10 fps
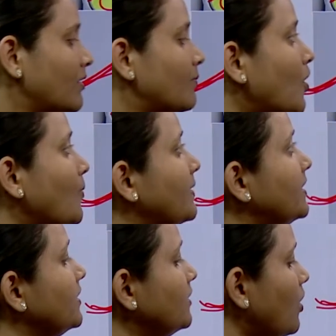
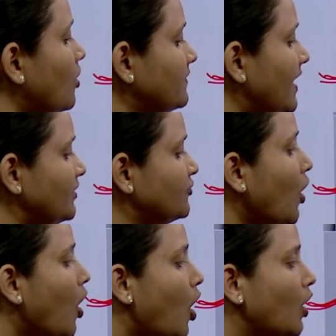property, or that is
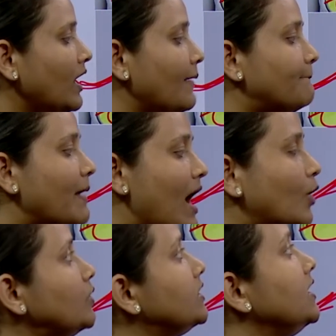all
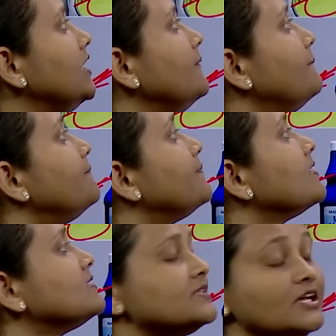about the
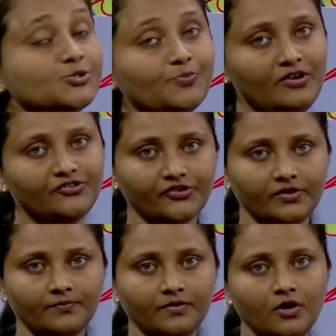suspension.